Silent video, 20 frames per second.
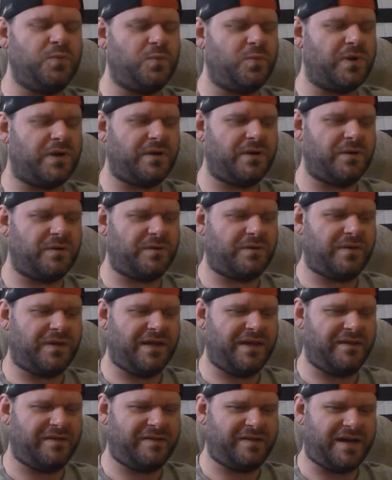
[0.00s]
one of those
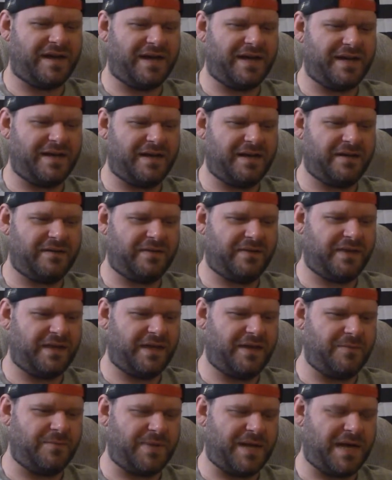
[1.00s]
things that I kind of
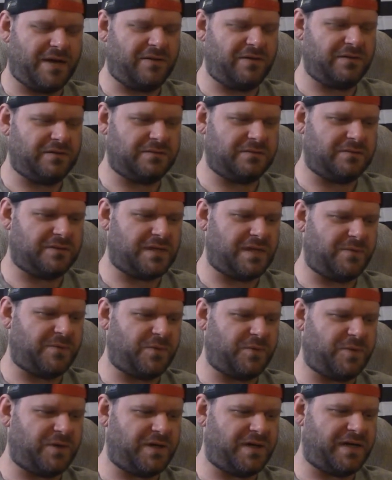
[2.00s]
think about when I'm
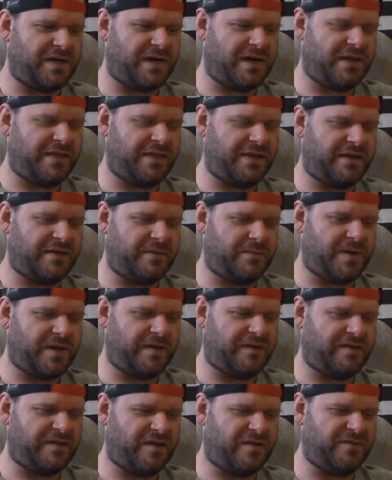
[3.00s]
at work and I think to
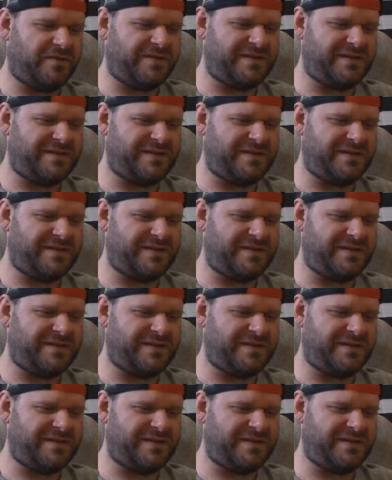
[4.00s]
myself,